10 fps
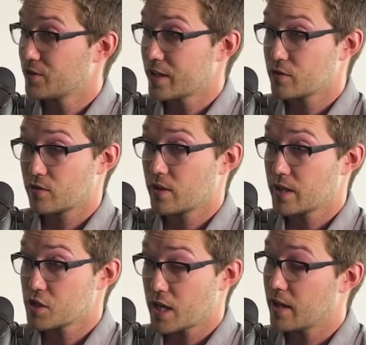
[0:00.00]
is I
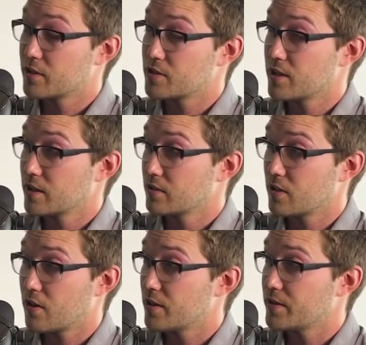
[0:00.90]
challenge things
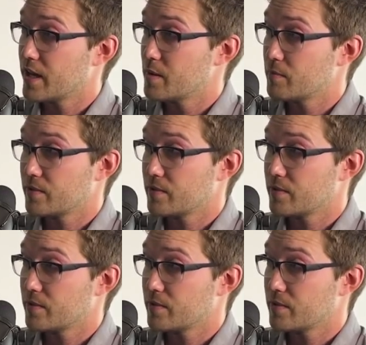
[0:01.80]
all the time.